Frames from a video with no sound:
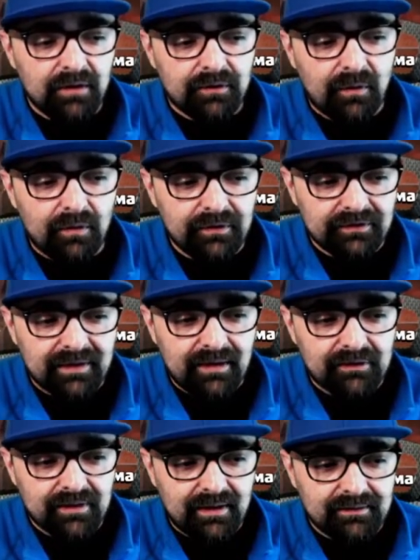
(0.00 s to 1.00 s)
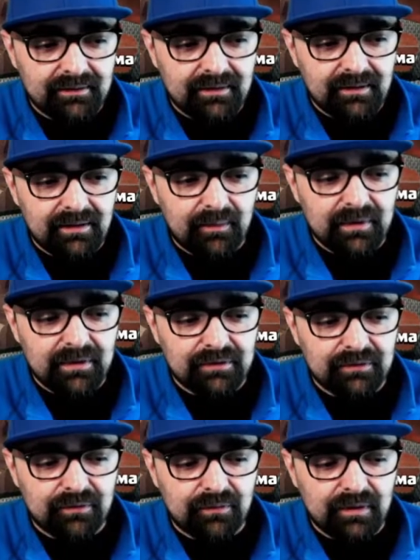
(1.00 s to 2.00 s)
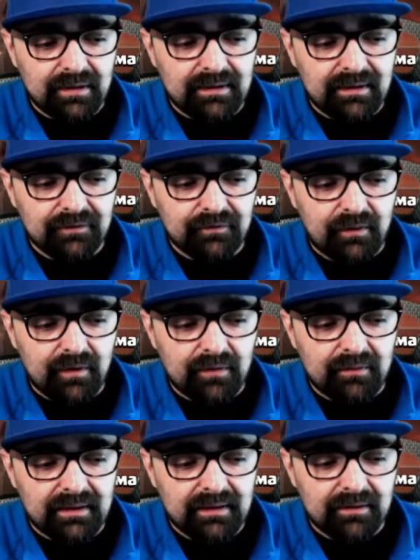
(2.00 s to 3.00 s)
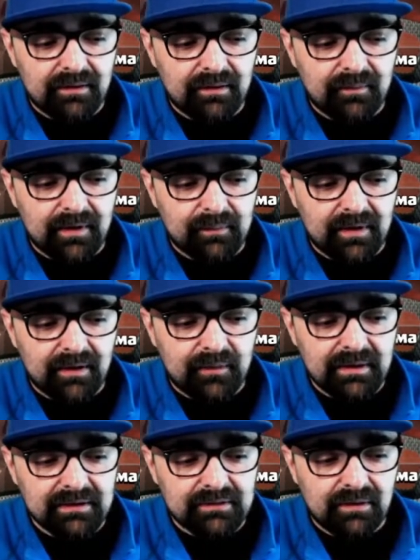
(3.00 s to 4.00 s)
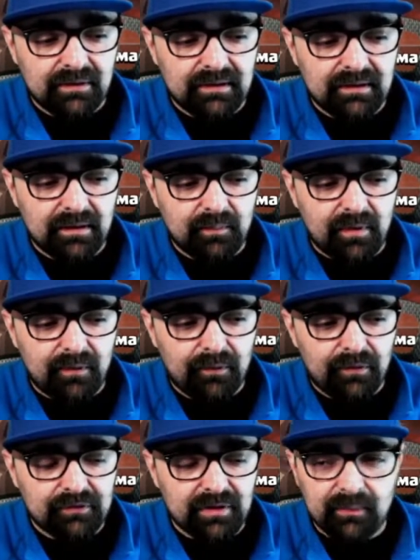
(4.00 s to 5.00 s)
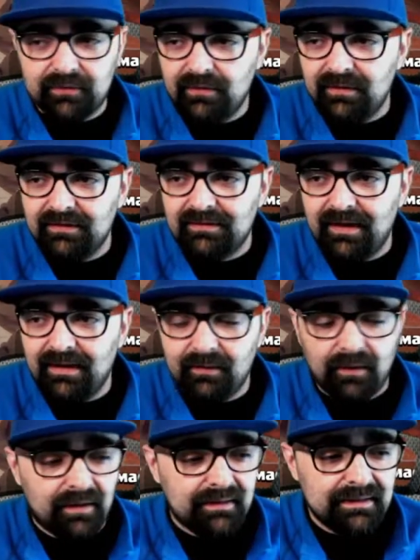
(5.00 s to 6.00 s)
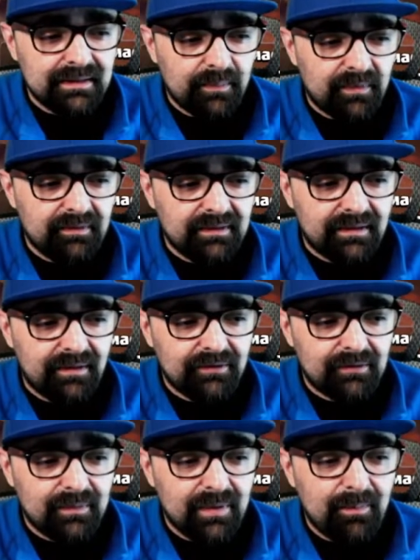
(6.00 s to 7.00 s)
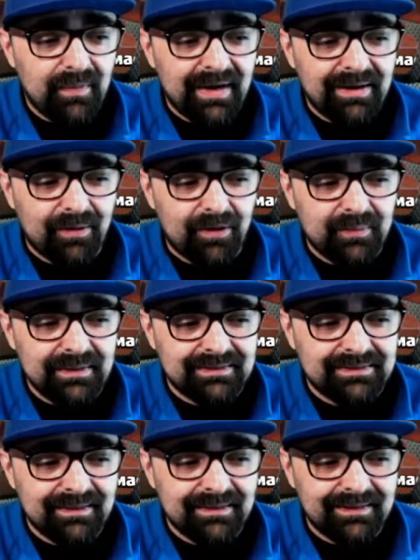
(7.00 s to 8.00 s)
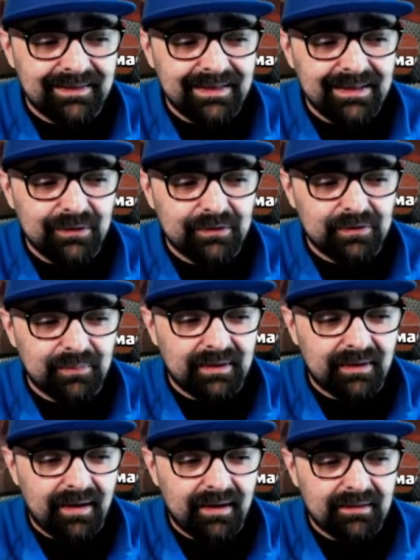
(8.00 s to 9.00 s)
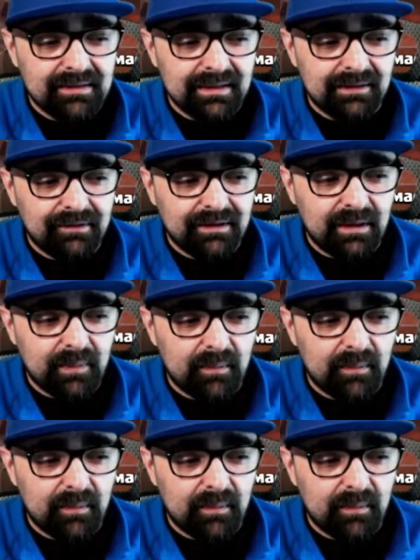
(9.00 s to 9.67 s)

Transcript: So all the scatter shots are done. I mean, this is really a nice funnel right here. I've got my queen still cleaning up, my royal champs on this side cleaning up everything else. The main army is in, the healers are behind cleaning everything up.